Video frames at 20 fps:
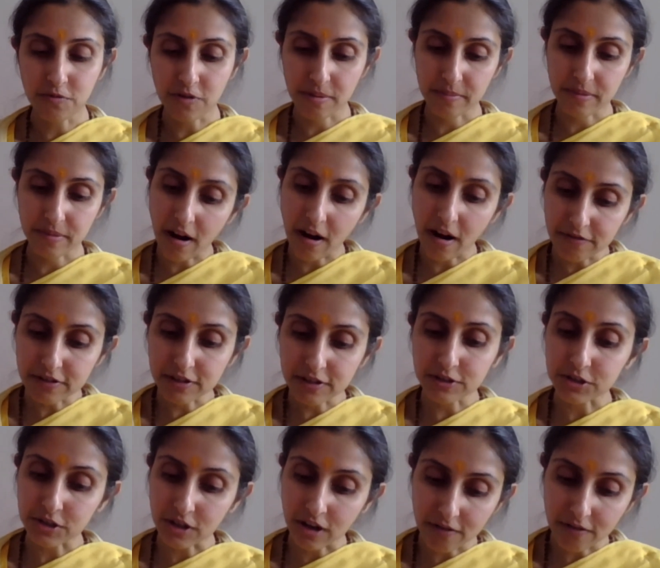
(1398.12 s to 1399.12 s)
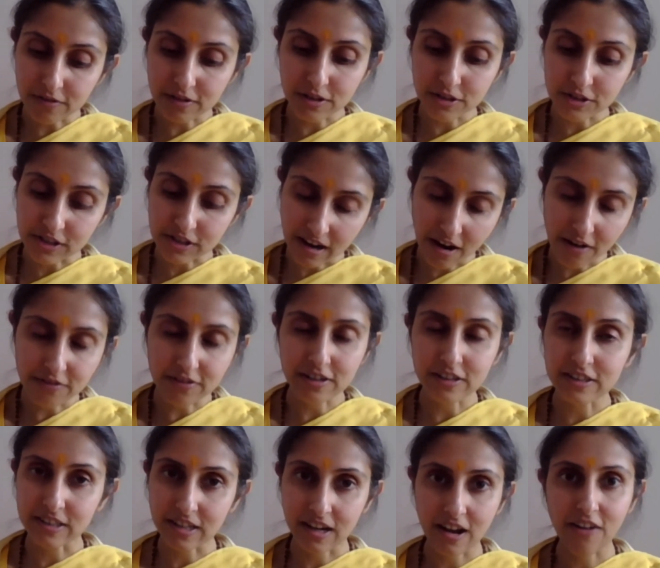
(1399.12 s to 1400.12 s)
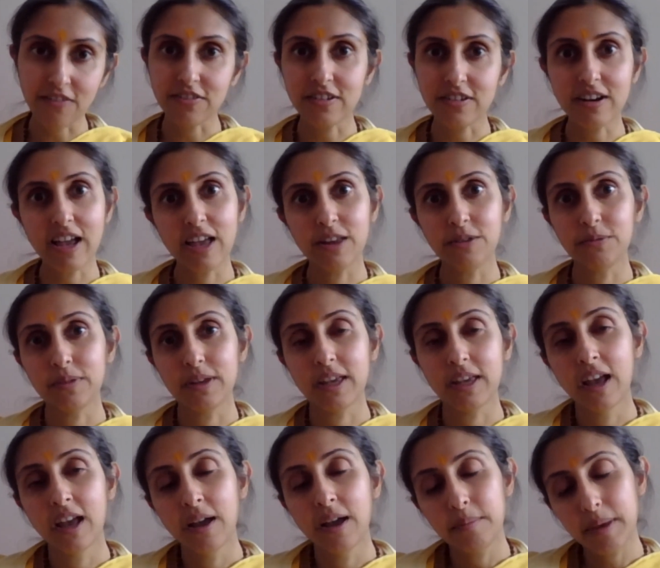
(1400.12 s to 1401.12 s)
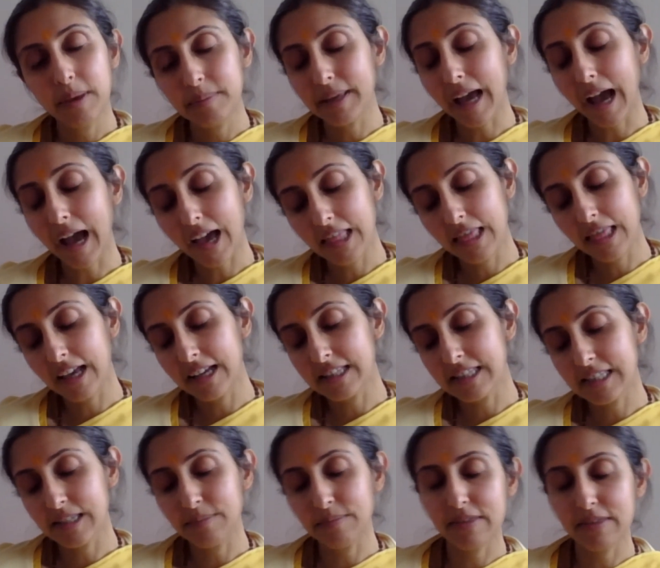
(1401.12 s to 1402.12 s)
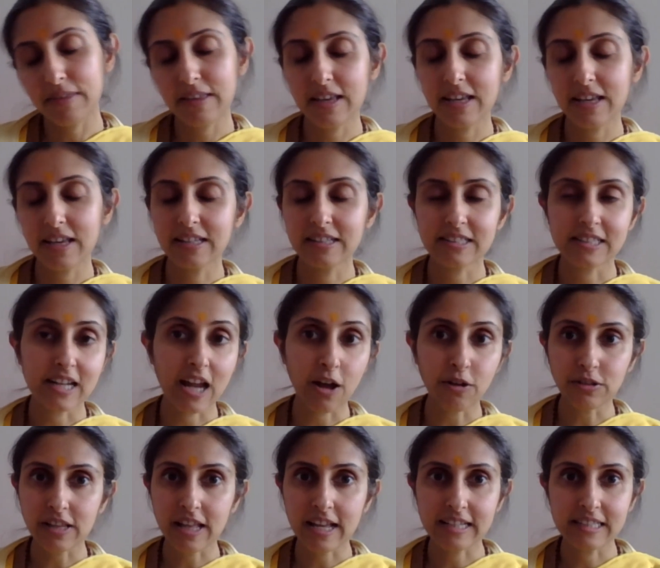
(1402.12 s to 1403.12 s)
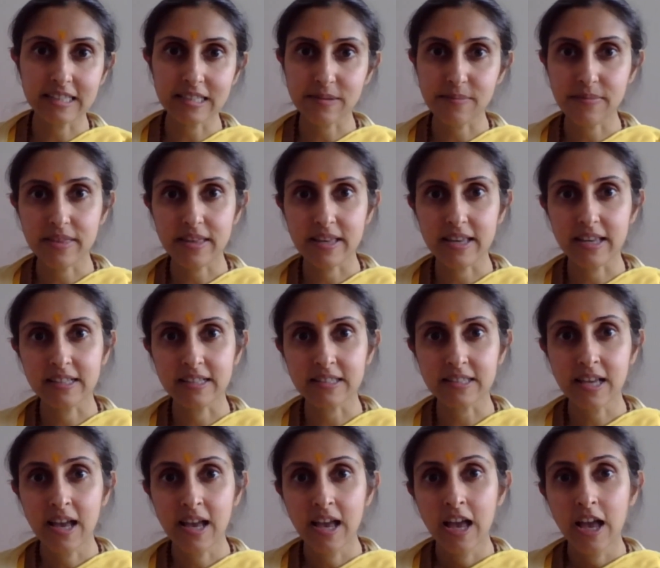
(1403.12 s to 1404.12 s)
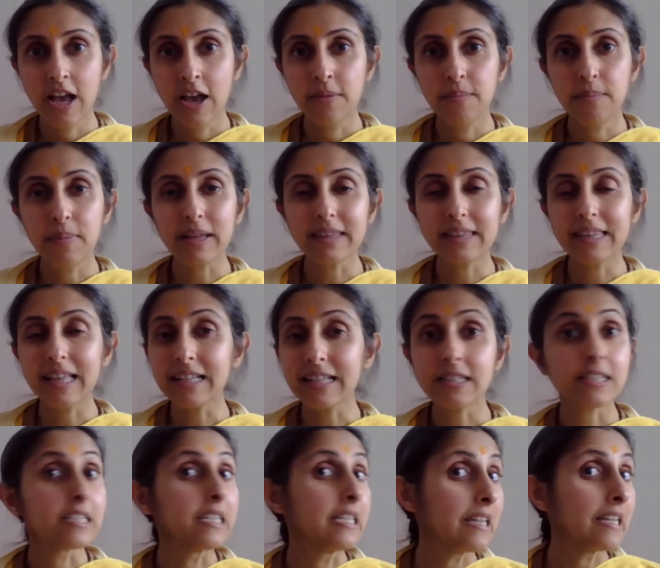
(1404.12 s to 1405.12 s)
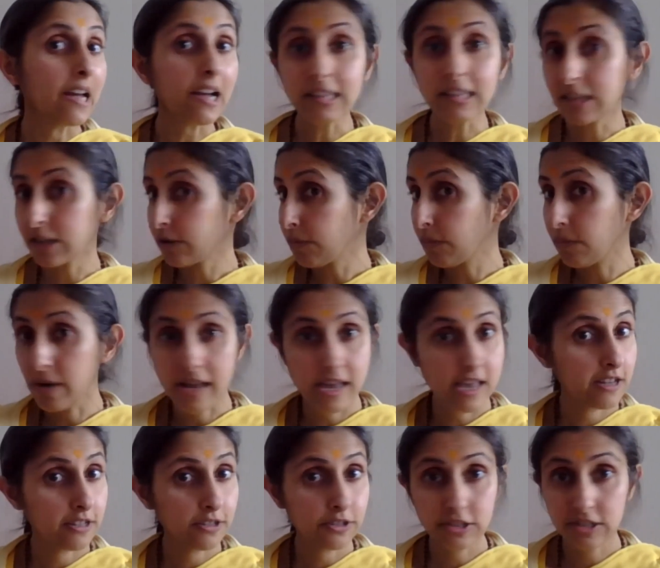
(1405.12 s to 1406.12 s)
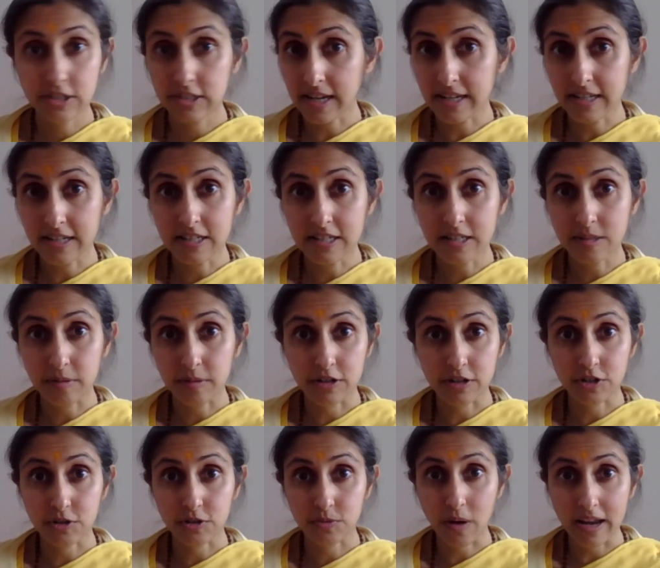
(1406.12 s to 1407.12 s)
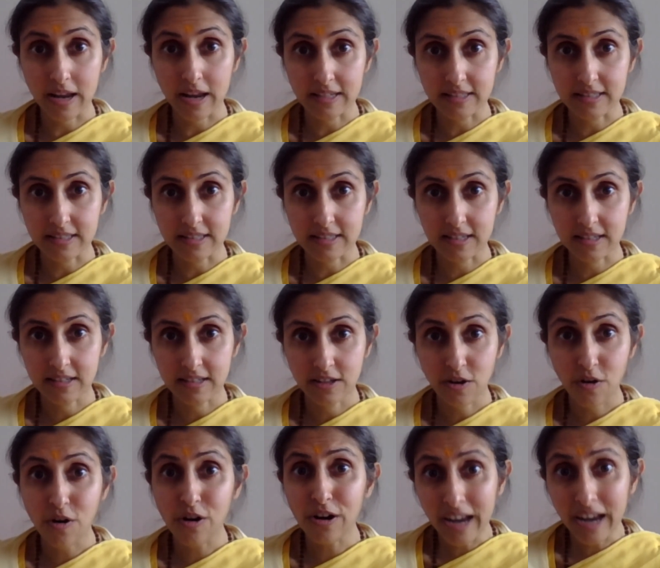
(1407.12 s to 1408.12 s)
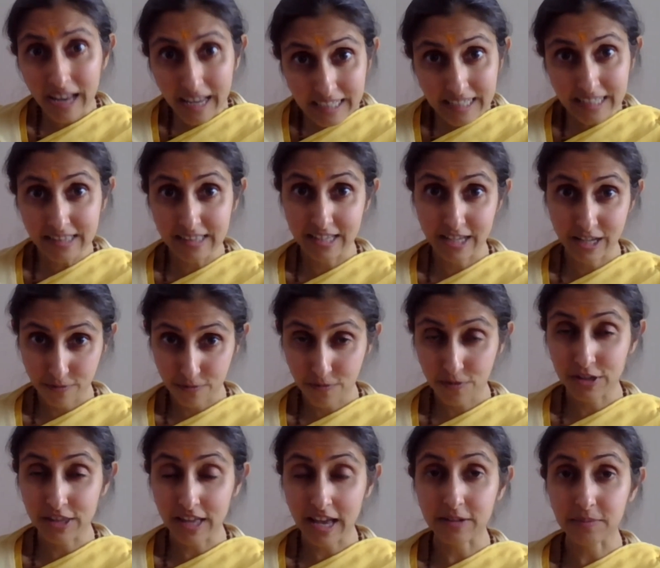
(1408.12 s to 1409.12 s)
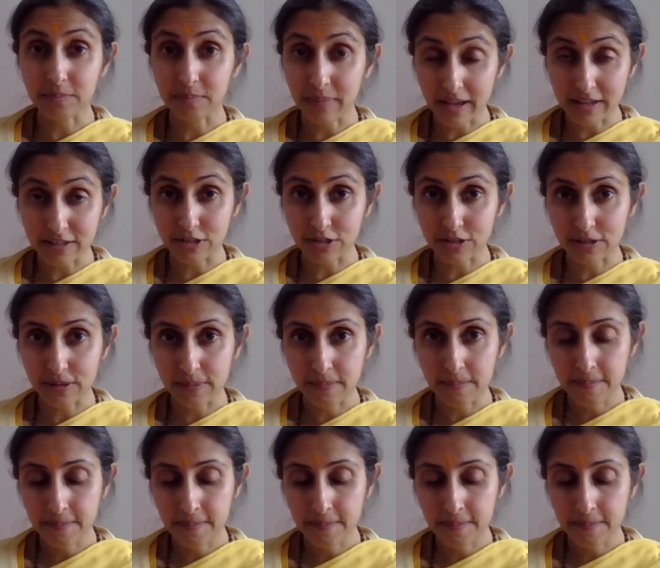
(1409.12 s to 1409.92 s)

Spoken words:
from cover to cover to cover to cover, and we maybe highlight some things and outline some things. But that's not the way to study spirituality, or anything for that matter.